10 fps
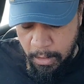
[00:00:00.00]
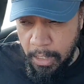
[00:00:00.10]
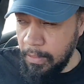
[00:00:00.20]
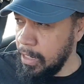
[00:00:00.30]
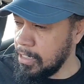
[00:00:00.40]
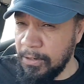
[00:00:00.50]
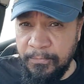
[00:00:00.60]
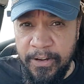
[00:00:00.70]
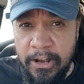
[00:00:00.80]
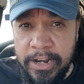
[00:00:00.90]
And then
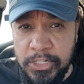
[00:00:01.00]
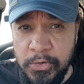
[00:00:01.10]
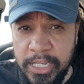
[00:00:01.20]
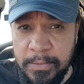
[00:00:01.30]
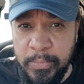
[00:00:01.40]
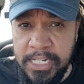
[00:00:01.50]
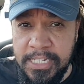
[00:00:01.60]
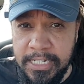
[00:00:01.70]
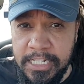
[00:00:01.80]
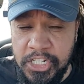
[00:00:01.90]
Tefera took it,
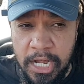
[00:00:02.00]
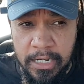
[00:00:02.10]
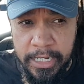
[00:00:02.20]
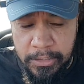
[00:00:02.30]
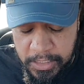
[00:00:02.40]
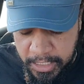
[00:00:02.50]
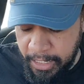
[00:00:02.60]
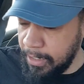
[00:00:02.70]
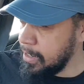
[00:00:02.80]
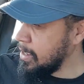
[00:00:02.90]
beating Kejelcha into
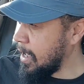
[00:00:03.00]
second.